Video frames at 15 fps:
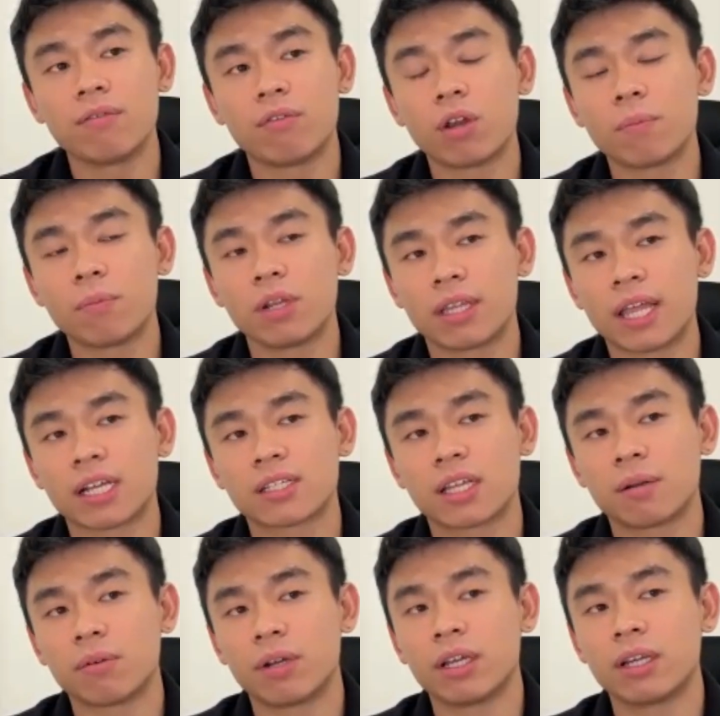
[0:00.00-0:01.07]
you want to build a tech
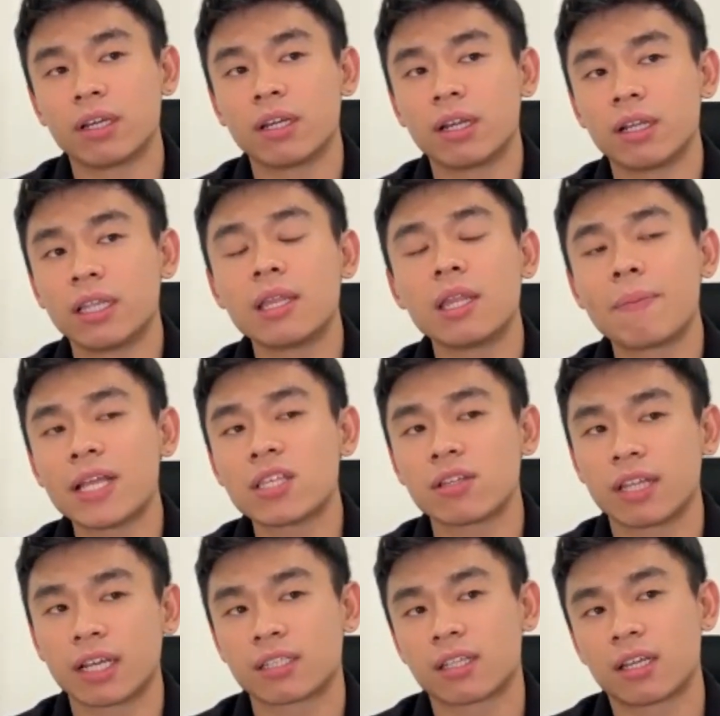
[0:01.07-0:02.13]
startup, right, it depends
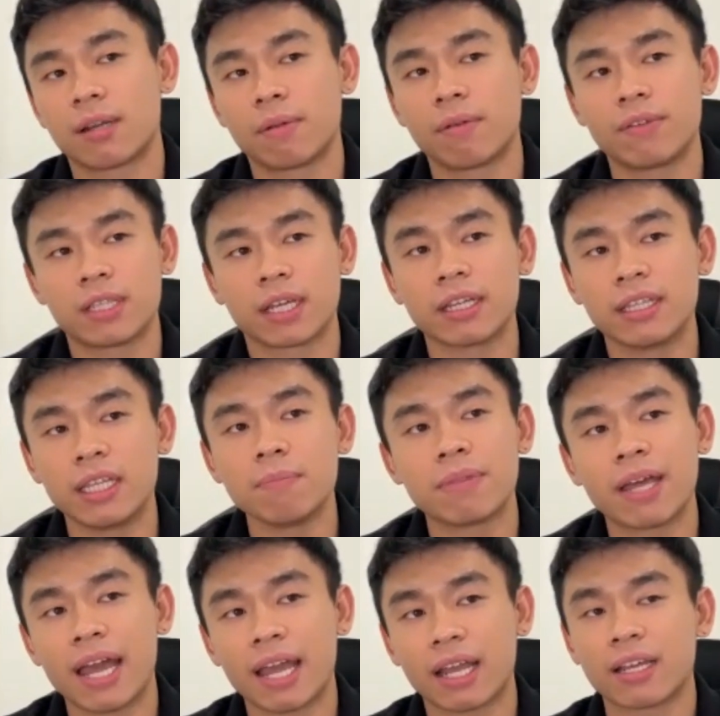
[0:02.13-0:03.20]
on tech startup. If it's like deep
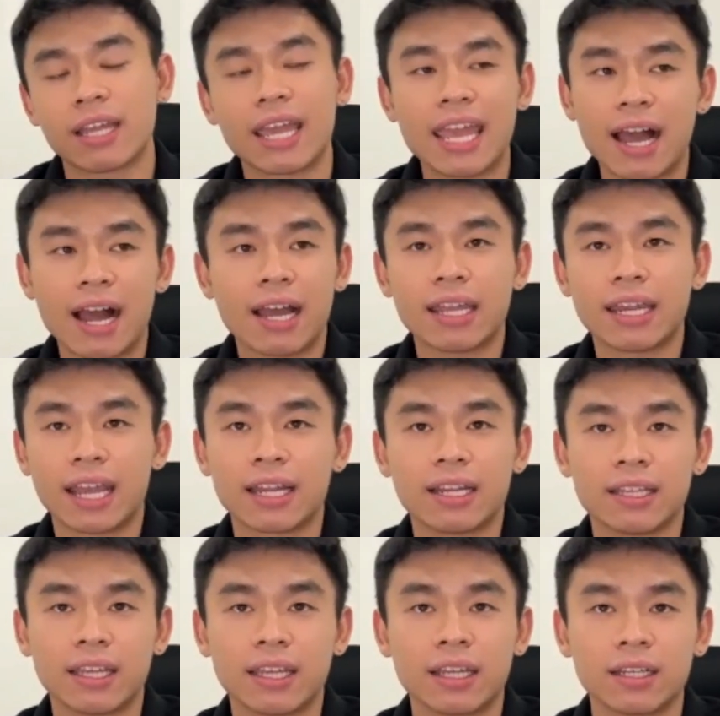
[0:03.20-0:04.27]
tech, AI, that kind
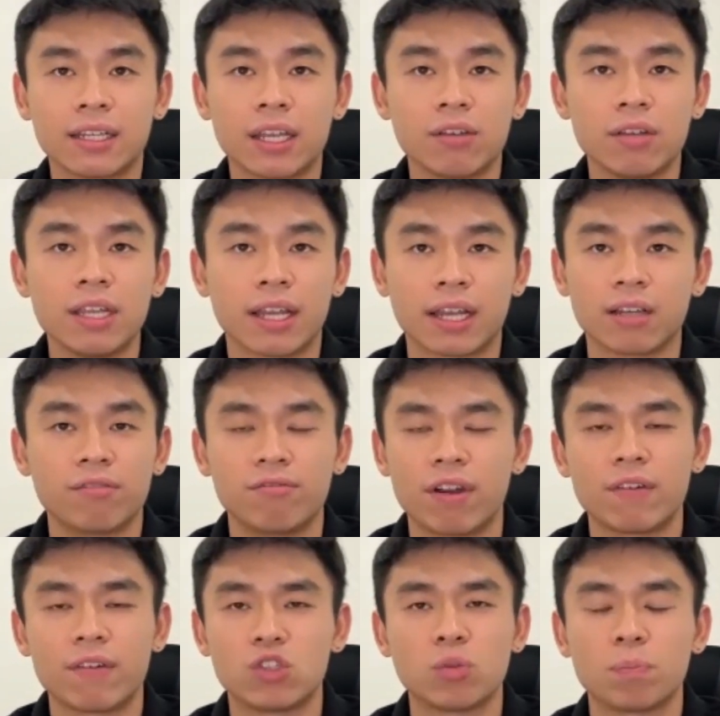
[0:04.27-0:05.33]
of thing, that you need like a
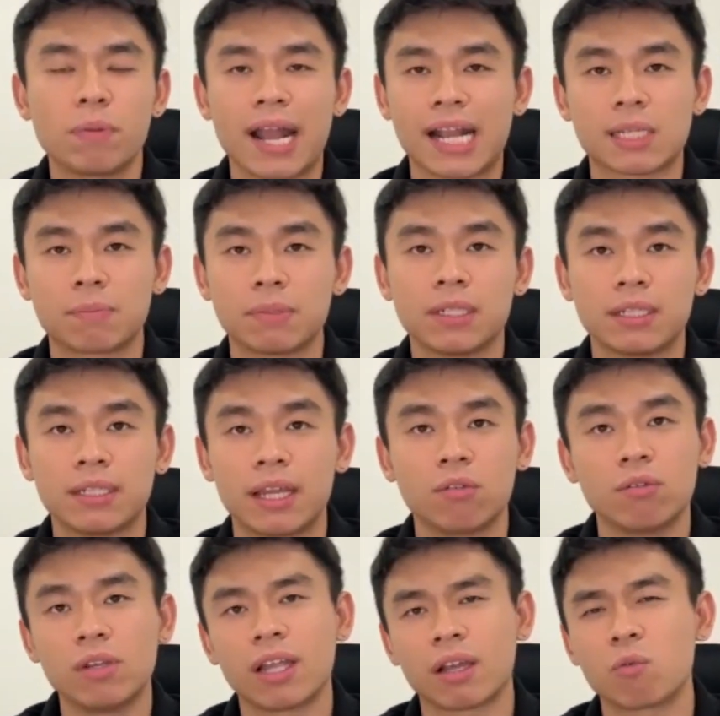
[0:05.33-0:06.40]
very super expert that
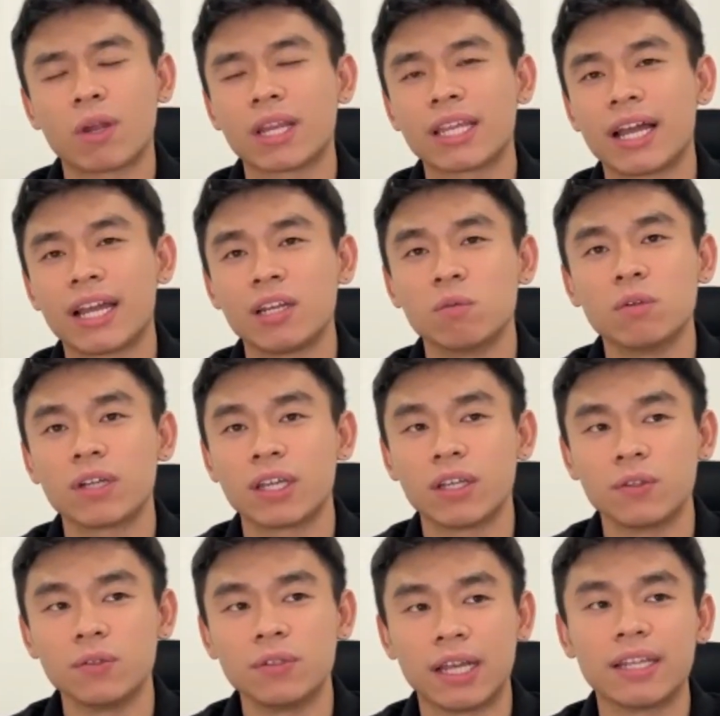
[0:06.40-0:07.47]
only like one guy in the world can
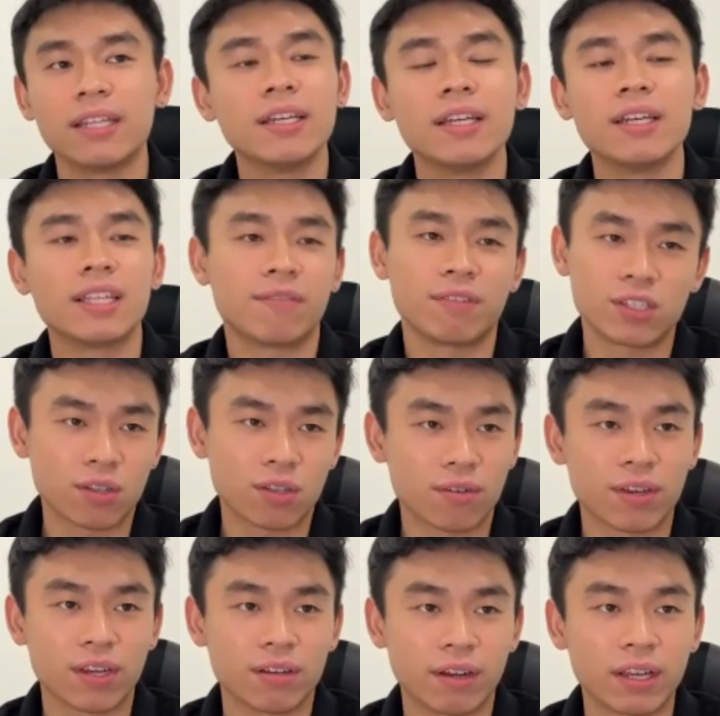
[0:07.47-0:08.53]
do, then different
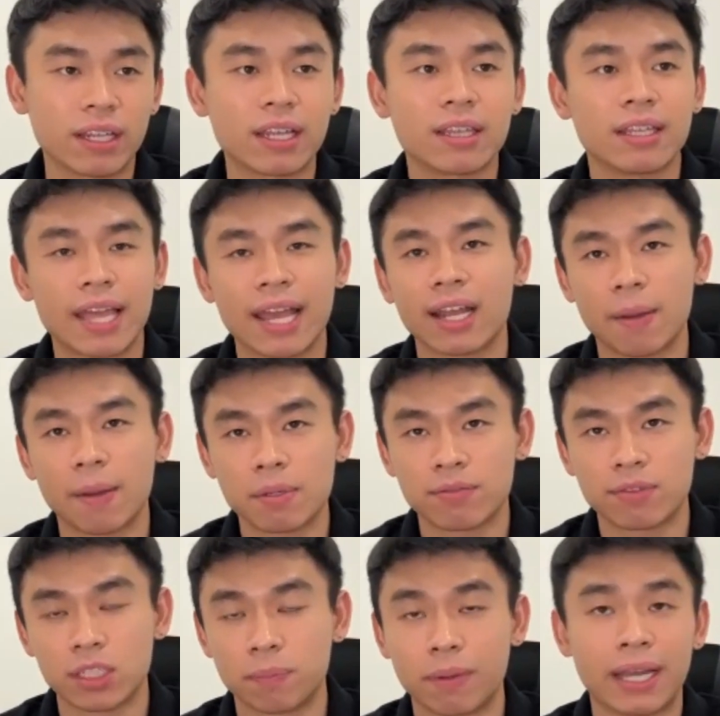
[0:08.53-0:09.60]
story, right? Then the tech comes
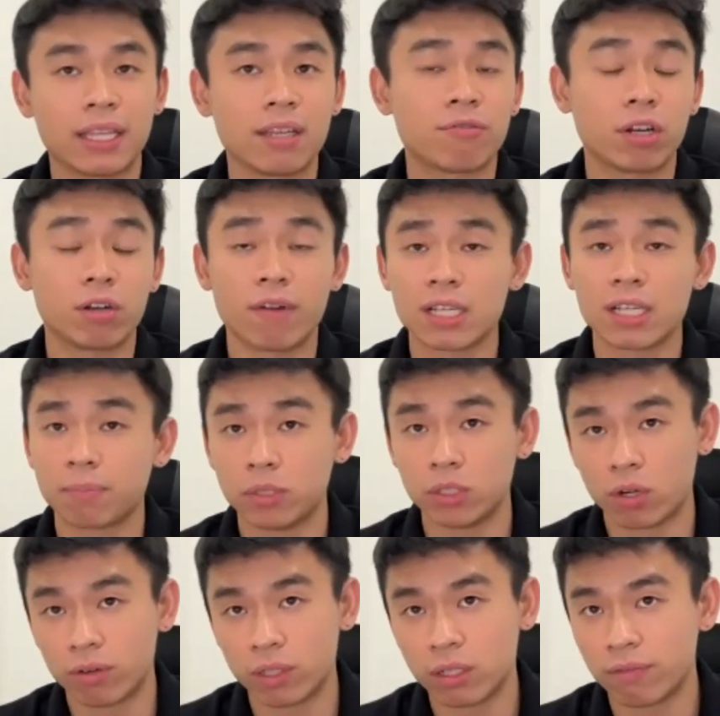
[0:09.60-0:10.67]
first. But I think for the vast
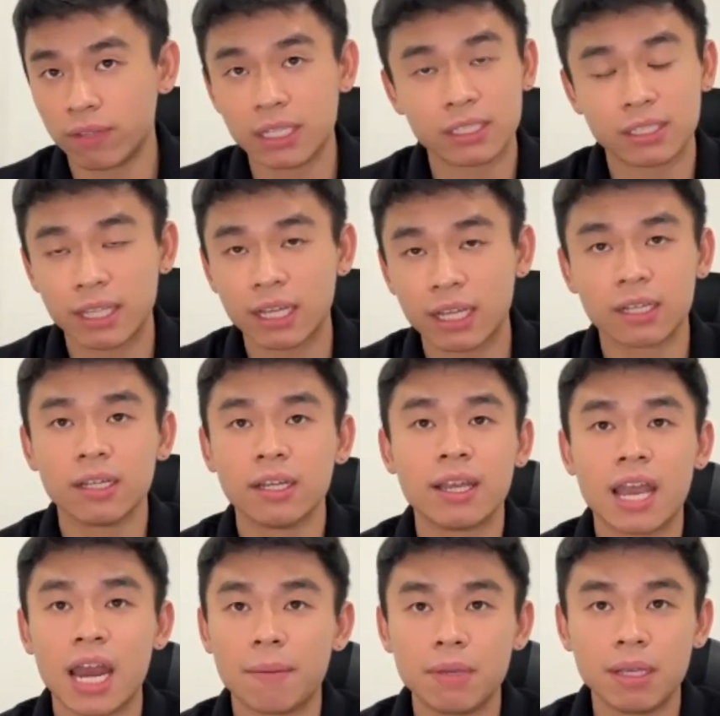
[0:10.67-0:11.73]
majority of things, think
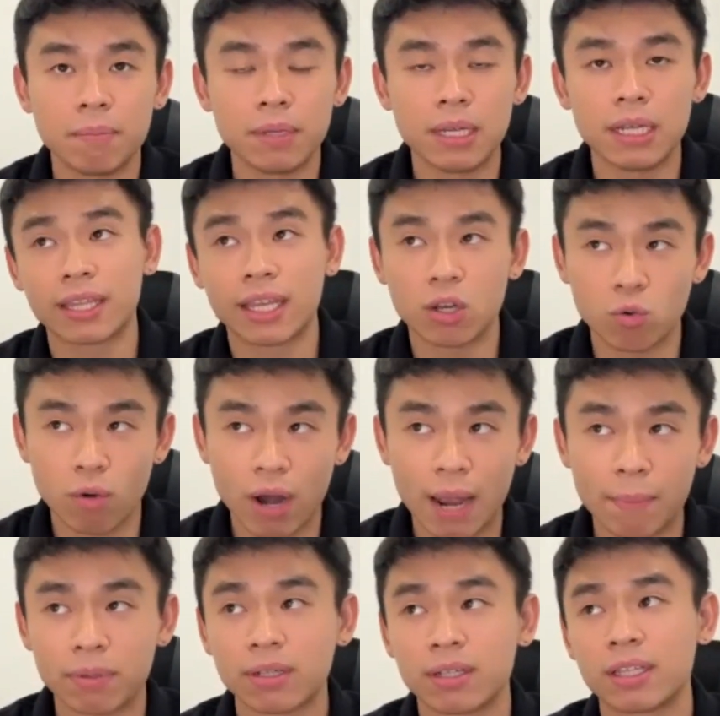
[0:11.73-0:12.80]
Airbnb, think
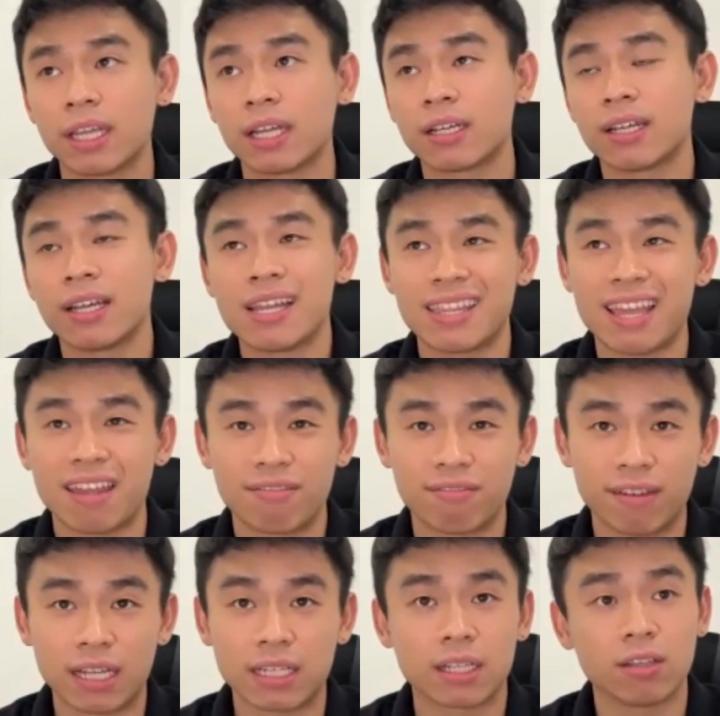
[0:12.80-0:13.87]
Grab, think
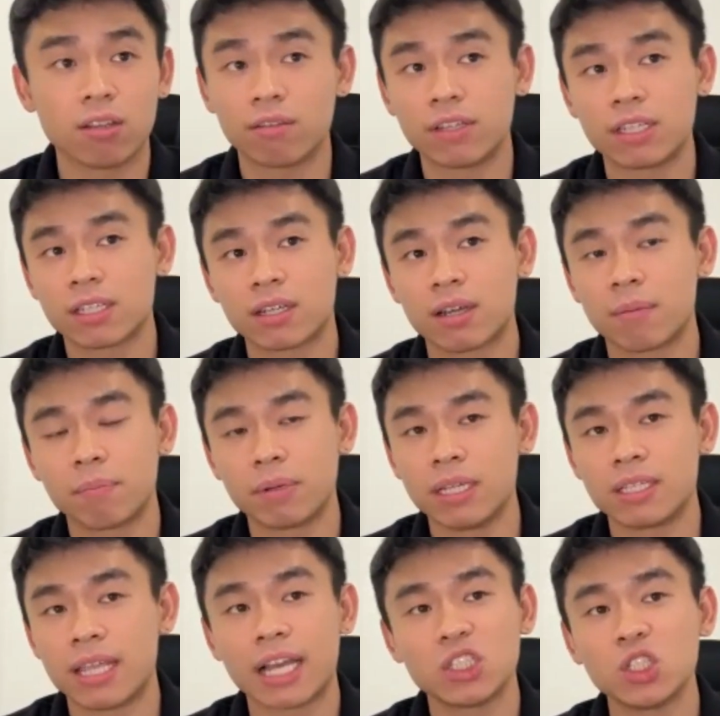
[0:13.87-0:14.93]
Netflix. A lot of these
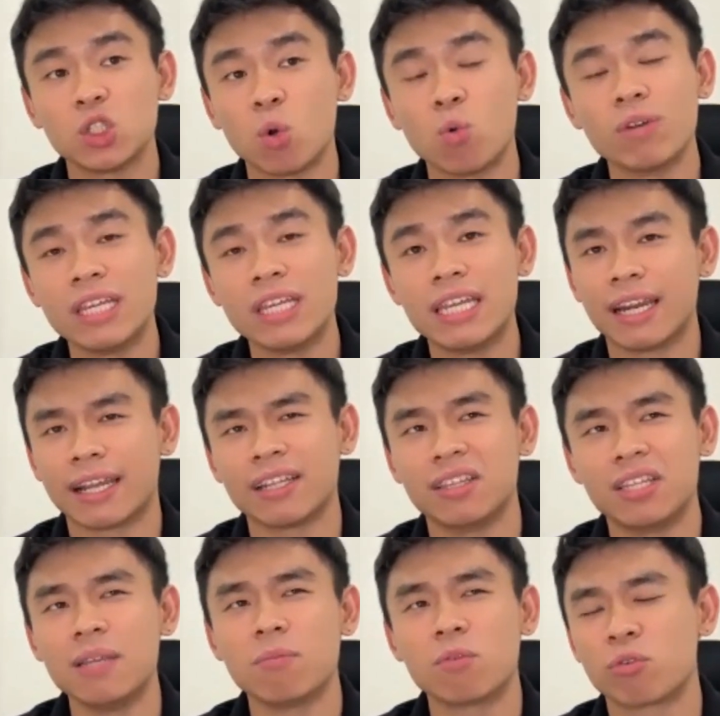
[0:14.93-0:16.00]
companies, they actually don't need
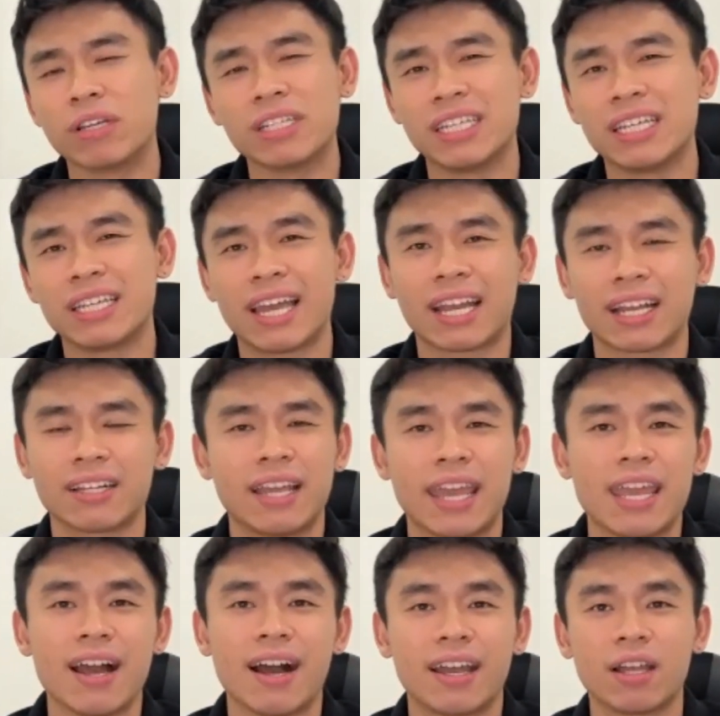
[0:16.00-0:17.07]
deep, crazy tech
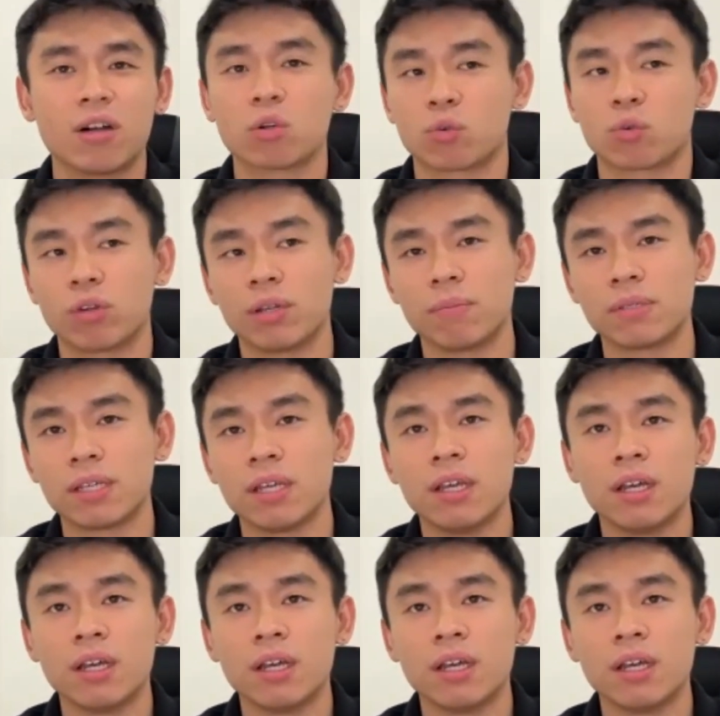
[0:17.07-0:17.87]
AI algorithms.